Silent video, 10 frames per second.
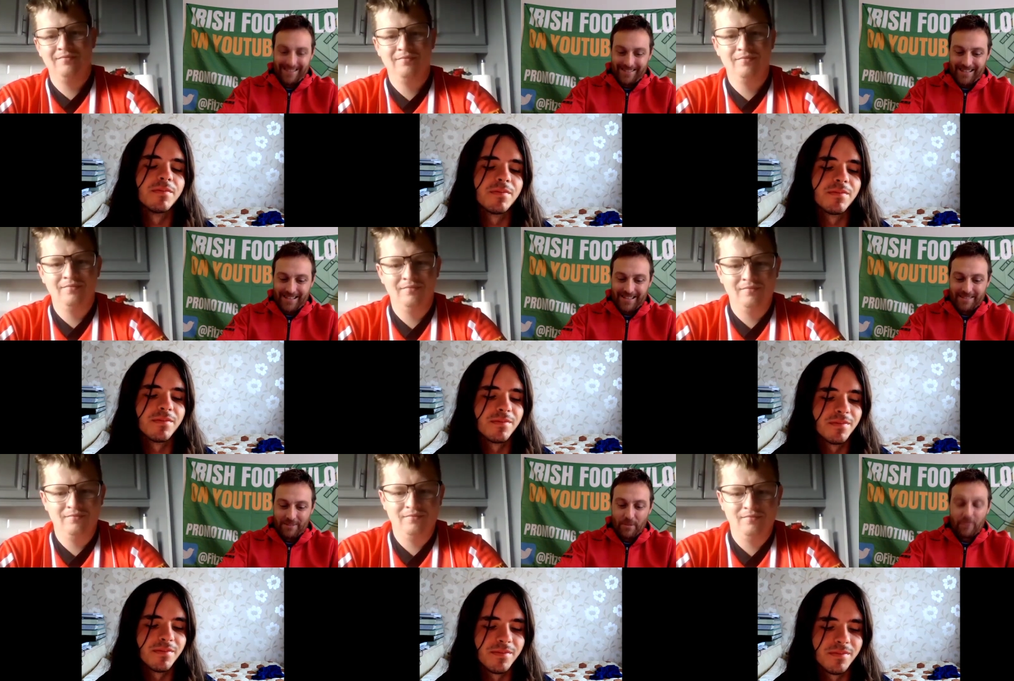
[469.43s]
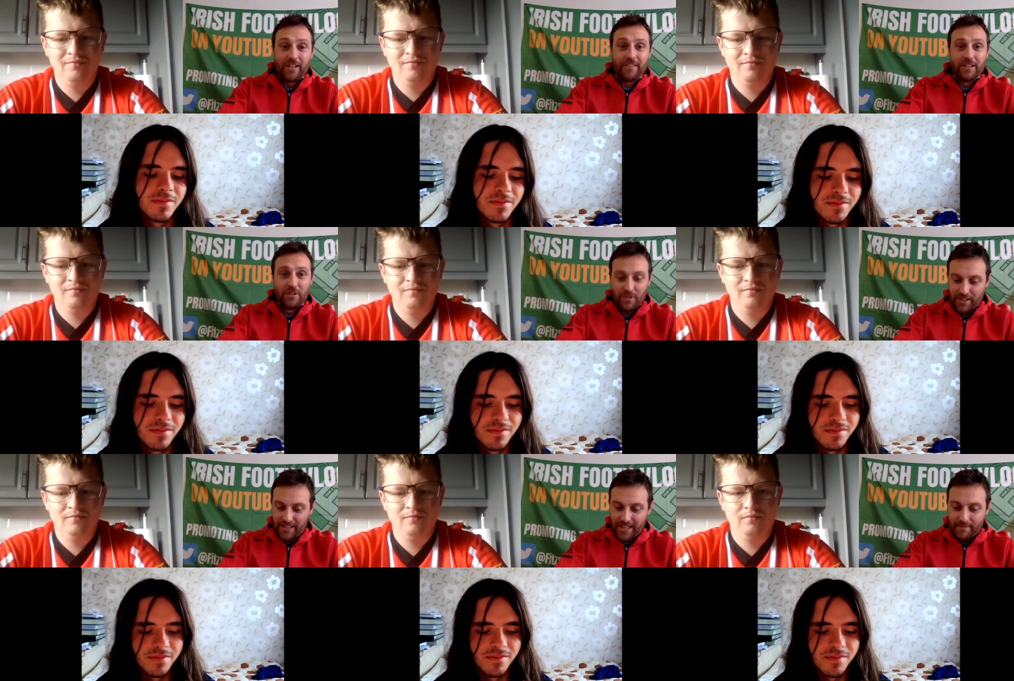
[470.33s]
Speaker 1: Exactly. We move on to
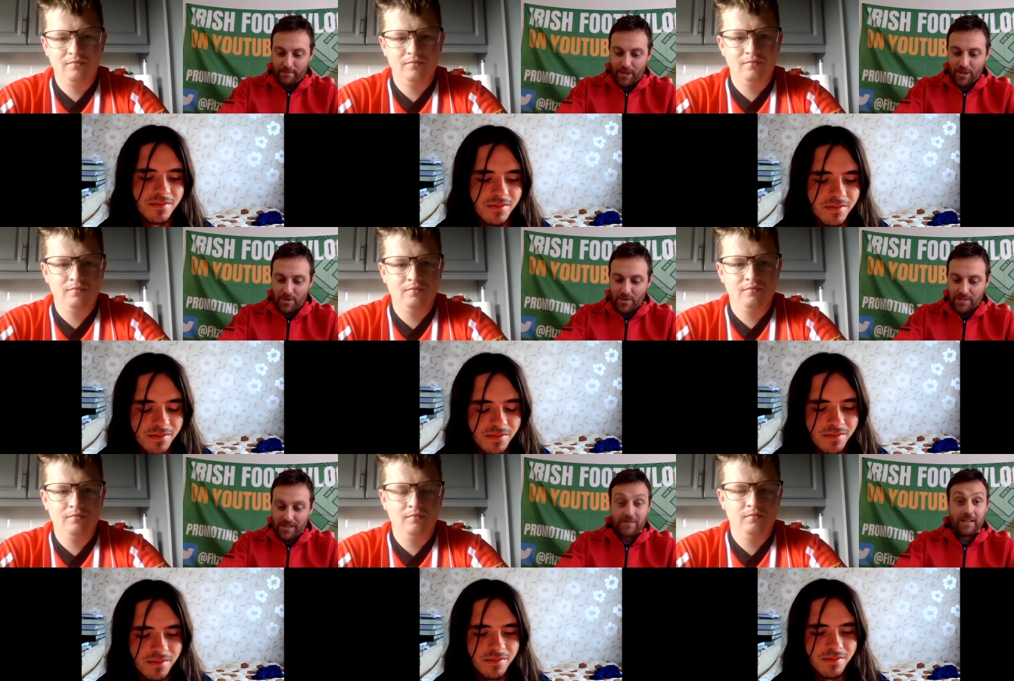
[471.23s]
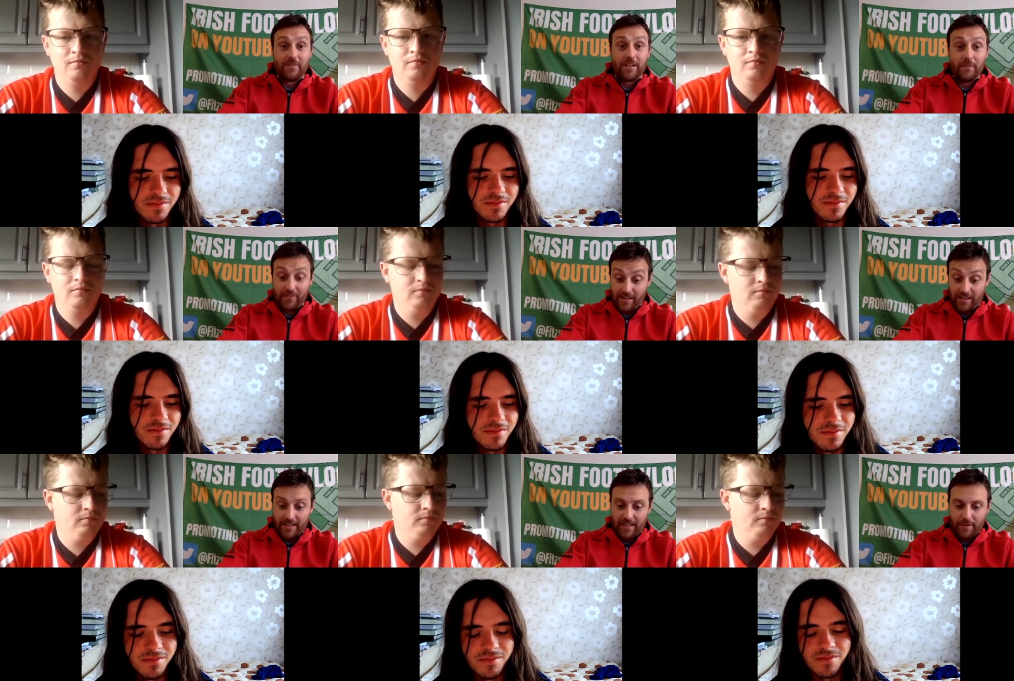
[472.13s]
Lucan, and Bohs. That was
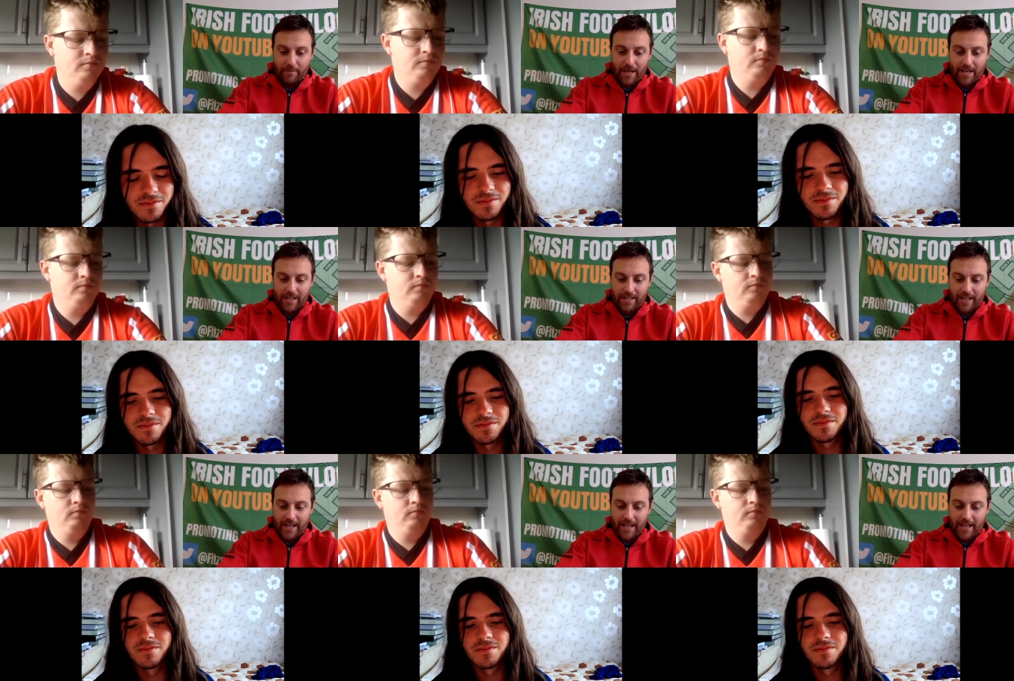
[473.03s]
obviously at Dalymount Park.